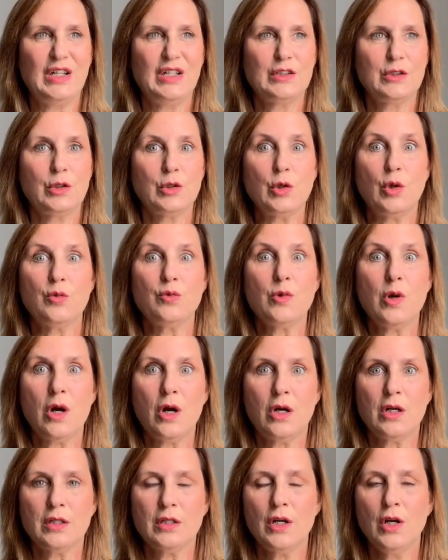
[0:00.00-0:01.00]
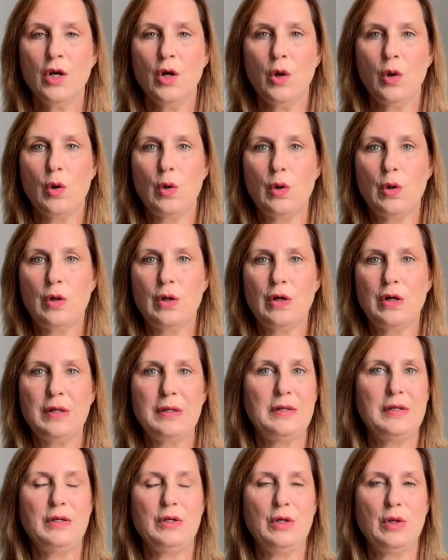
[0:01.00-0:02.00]
could go wrong, or,
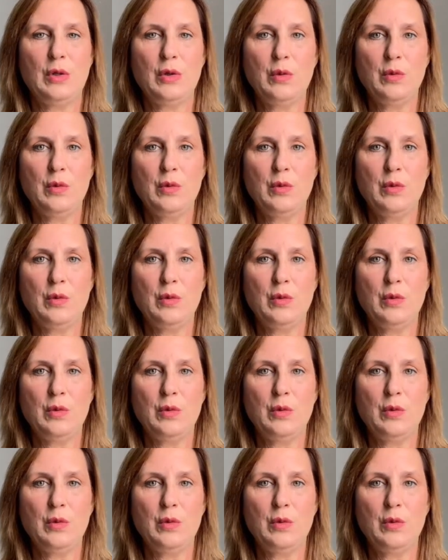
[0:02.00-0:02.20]
you know,